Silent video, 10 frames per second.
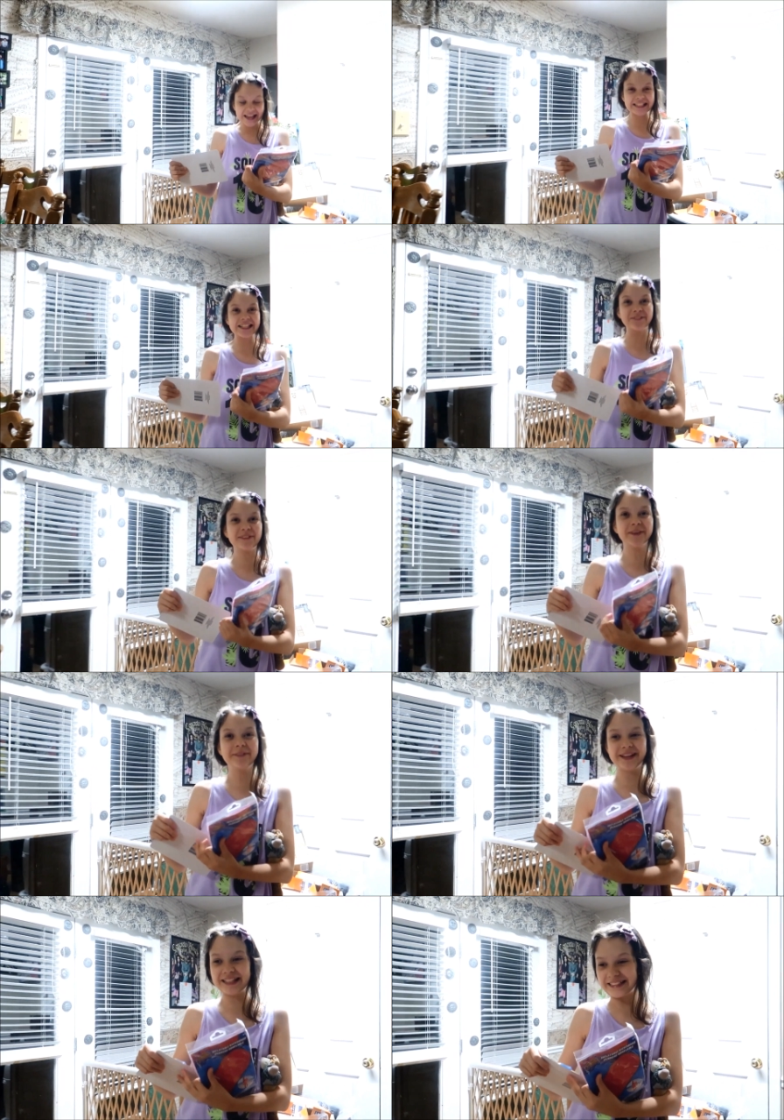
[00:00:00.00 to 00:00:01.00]
Is it
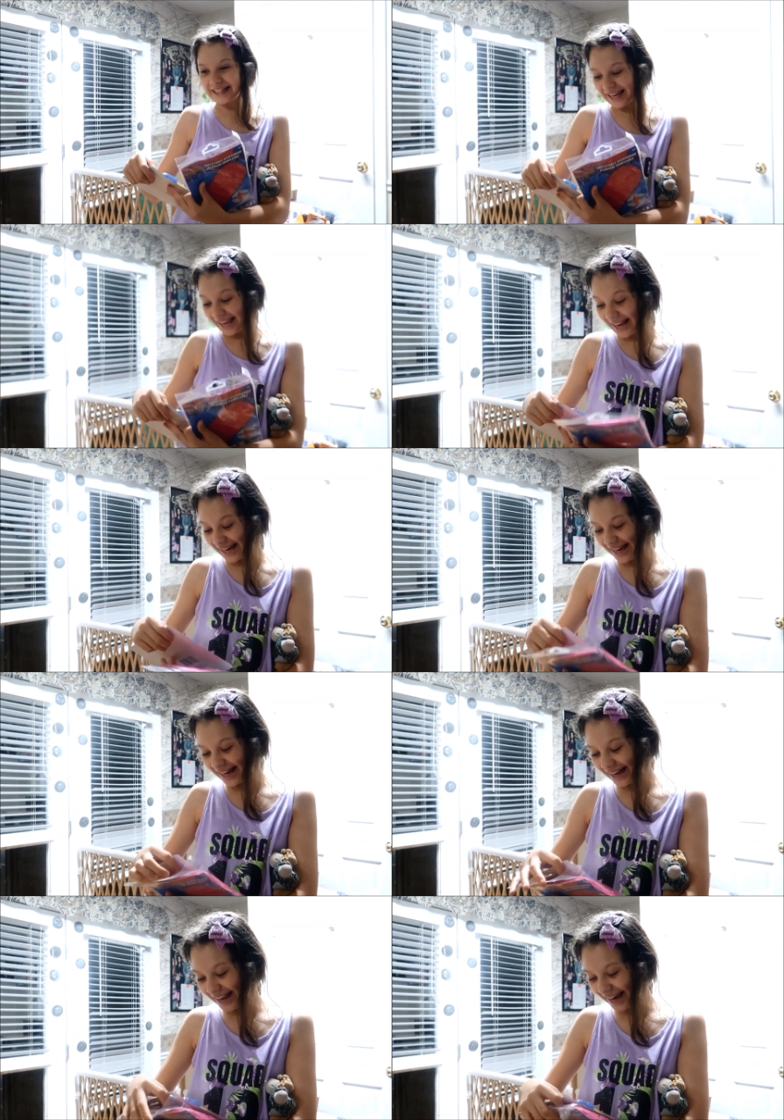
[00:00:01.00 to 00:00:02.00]
from
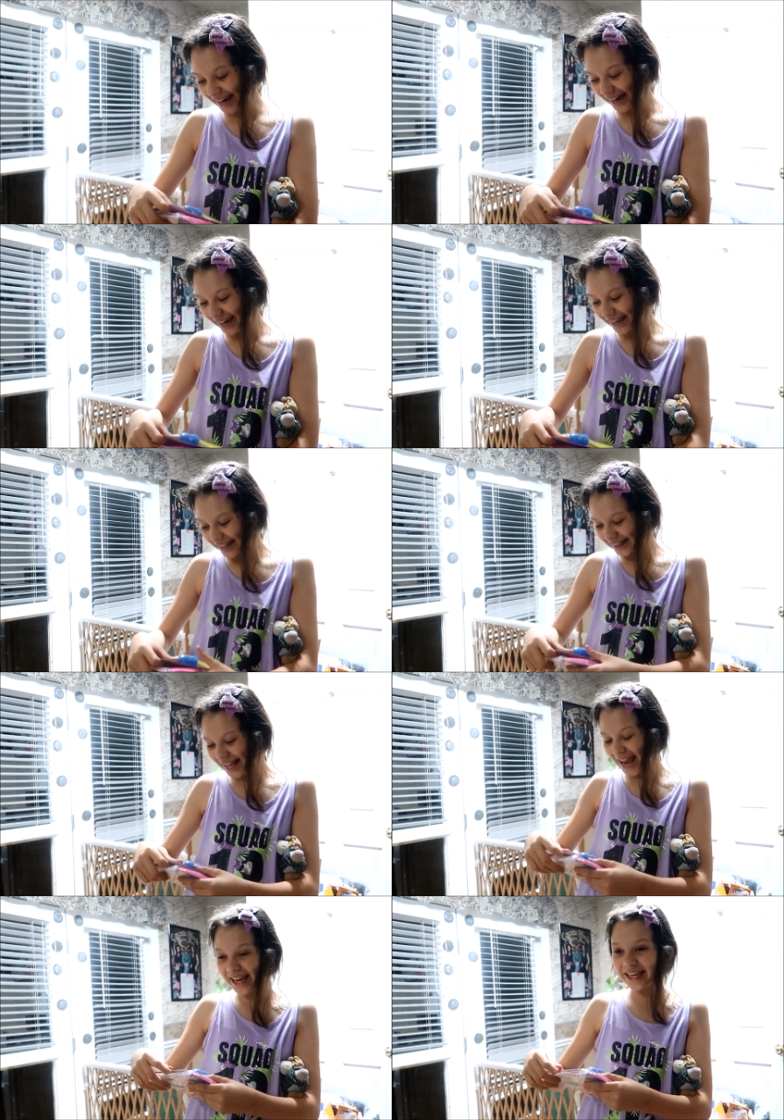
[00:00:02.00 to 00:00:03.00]
Michigan? Yeah.
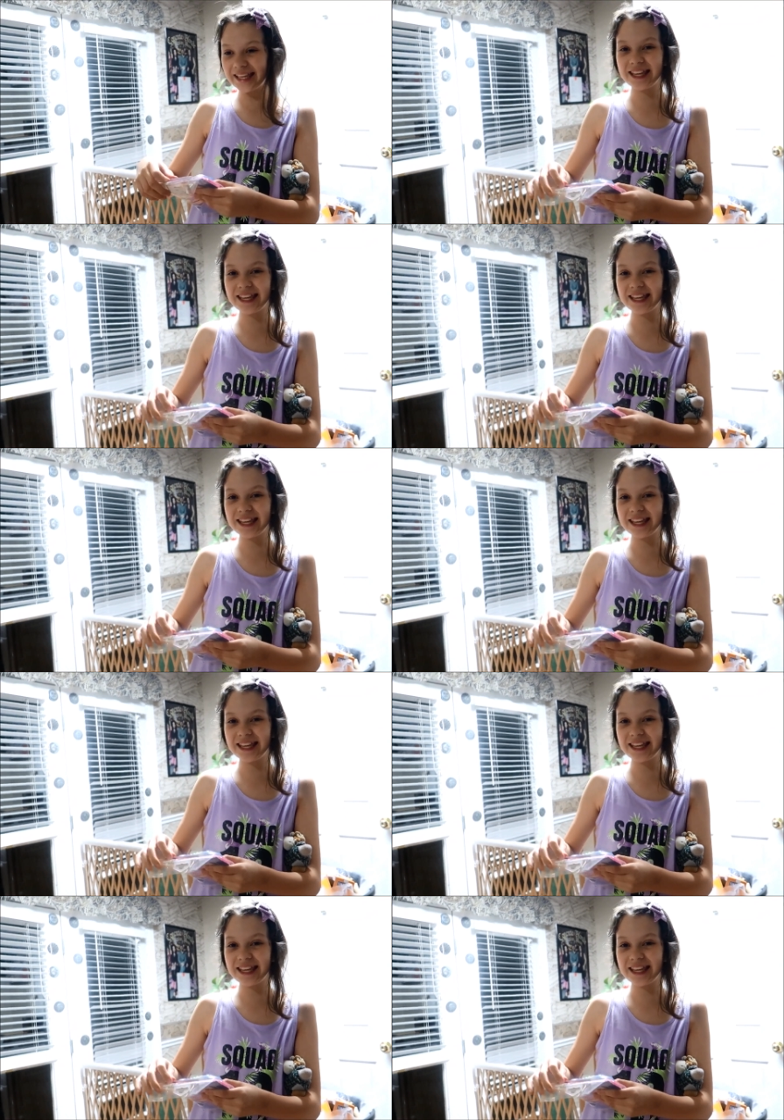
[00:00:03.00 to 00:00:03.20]
Thank